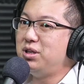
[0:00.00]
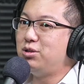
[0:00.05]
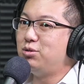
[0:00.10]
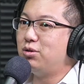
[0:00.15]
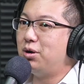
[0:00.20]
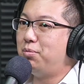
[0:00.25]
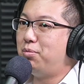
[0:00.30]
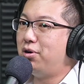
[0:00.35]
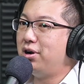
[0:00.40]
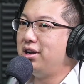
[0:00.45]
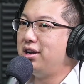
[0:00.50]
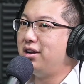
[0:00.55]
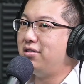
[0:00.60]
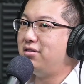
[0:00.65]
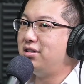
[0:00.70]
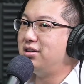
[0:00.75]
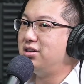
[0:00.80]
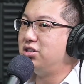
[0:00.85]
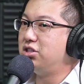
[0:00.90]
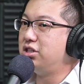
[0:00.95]
me to a point I
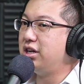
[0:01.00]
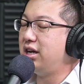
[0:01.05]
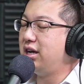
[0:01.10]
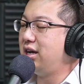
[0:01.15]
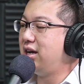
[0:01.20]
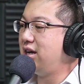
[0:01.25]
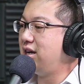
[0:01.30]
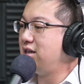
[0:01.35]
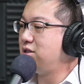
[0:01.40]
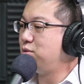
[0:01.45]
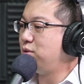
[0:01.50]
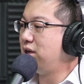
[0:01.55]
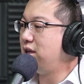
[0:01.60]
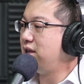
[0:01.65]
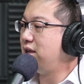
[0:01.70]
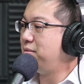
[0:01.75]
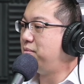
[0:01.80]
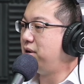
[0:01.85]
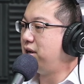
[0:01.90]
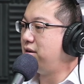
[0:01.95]
want to share as
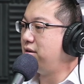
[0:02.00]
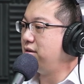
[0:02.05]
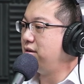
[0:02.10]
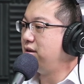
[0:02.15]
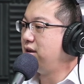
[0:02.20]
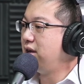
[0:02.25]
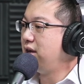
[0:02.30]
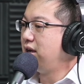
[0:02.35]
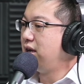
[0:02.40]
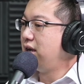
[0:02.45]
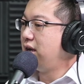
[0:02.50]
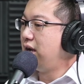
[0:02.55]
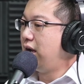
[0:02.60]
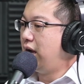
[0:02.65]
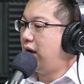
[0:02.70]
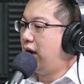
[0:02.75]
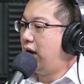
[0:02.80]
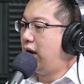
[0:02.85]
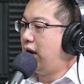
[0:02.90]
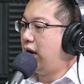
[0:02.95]
well about
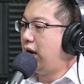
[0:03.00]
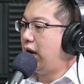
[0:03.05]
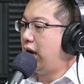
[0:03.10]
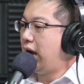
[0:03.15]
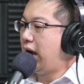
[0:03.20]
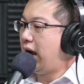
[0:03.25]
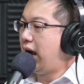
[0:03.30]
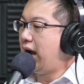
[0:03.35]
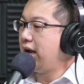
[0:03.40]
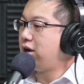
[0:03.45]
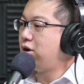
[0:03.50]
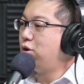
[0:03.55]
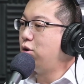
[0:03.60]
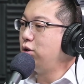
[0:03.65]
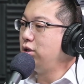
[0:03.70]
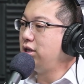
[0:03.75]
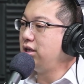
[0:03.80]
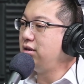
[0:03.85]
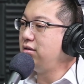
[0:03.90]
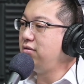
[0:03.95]
I
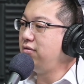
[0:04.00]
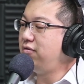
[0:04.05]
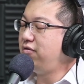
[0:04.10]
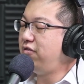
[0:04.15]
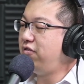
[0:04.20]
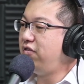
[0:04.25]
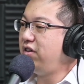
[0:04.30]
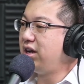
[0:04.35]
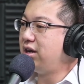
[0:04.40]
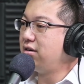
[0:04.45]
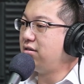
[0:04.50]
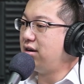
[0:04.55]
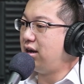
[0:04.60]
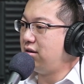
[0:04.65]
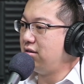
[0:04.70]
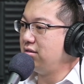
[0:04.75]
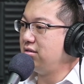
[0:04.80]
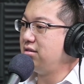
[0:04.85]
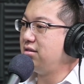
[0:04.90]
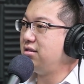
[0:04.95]
couldn't figure
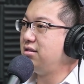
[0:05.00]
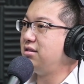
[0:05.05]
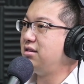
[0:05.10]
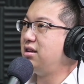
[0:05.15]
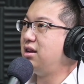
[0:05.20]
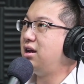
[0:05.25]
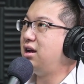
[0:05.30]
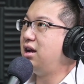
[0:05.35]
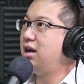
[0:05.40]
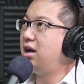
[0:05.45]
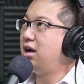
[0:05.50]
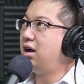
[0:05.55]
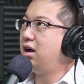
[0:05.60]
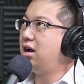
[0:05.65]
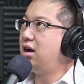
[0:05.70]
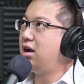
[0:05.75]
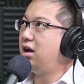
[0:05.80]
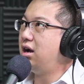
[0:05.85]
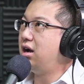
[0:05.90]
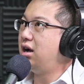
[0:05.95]
out
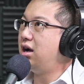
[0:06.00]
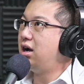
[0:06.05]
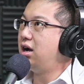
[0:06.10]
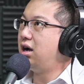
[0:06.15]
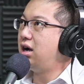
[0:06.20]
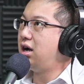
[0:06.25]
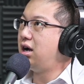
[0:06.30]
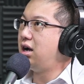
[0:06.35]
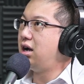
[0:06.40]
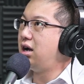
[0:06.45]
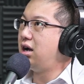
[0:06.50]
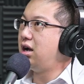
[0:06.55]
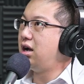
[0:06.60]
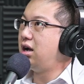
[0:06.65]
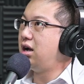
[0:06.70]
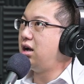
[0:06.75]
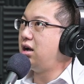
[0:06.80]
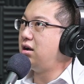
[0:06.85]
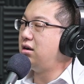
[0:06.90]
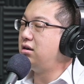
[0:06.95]

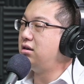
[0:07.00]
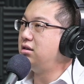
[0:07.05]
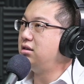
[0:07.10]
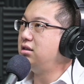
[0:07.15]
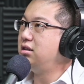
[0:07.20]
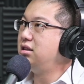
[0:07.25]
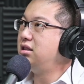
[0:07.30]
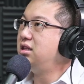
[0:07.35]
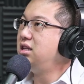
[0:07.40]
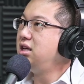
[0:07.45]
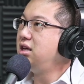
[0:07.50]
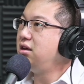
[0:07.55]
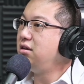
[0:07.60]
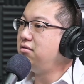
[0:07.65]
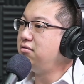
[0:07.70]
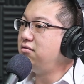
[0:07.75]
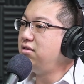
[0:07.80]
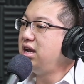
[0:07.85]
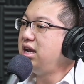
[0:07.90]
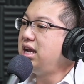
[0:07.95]
the
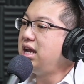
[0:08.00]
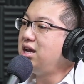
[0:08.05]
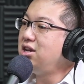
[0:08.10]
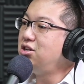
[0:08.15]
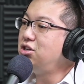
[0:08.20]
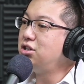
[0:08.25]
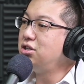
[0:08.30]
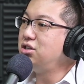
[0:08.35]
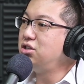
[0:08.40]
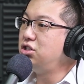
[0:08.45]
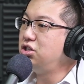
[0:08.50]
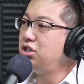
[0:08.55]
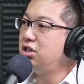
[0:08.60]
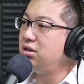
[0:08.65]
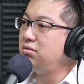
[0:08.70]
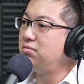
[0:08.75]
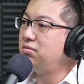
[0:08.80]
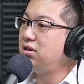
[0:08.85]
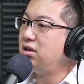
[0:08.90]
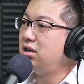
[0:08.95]

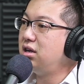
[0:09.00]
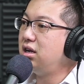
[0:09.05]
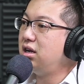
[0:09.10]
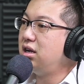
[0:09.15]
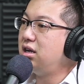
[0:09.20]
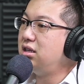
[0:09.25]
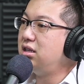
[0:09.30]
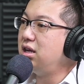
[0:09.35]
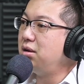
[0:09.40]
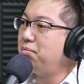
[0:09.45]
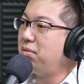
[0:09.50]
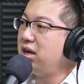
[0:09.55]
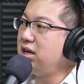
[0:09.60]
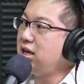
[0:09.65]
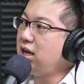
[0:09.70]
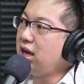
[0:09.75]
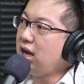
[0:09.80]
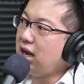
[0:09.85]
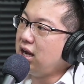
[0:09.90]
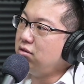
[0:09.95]
relationship that
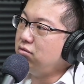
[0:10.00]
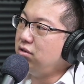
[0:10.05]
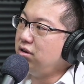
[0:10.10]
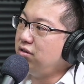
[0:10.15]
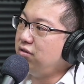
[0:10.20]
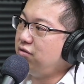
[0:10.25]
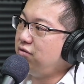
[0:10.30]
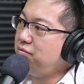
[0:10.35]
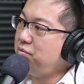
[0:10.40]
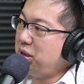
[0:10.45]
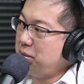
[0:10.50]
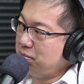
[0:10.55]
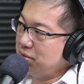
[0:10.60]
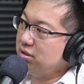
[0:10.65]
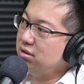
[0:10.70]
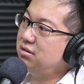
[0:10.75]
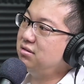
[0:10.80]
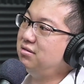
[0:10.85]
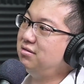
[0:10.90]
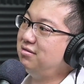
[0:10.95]
money had with
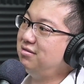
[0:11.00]
people.